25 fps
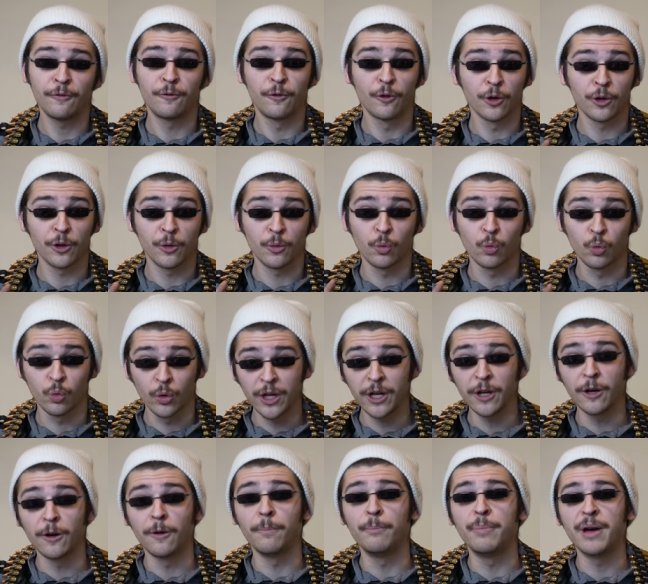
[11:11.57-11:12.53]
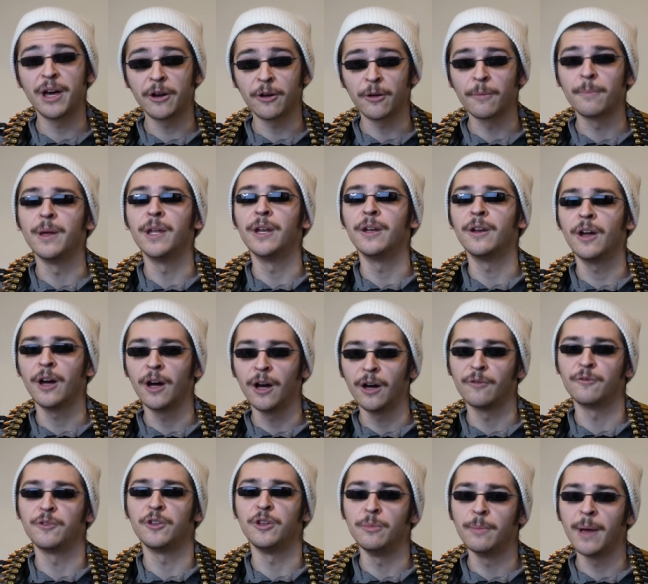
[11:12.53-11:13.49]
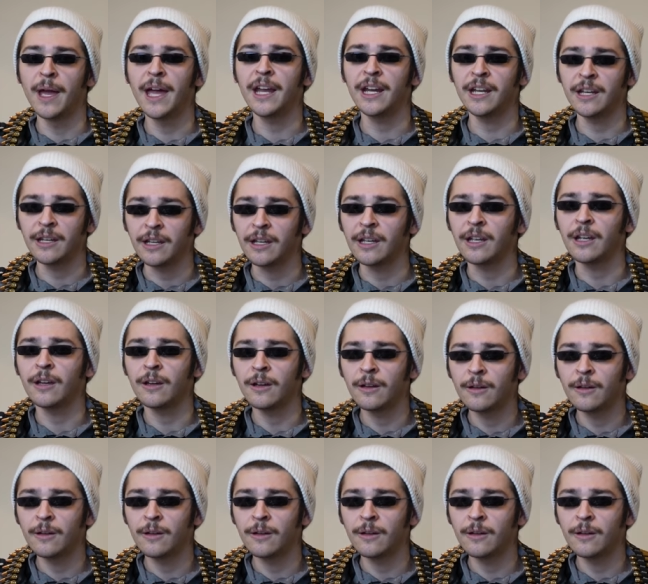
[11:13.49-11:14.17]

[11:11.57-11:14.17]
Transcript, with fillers: for the real betterment of humanity.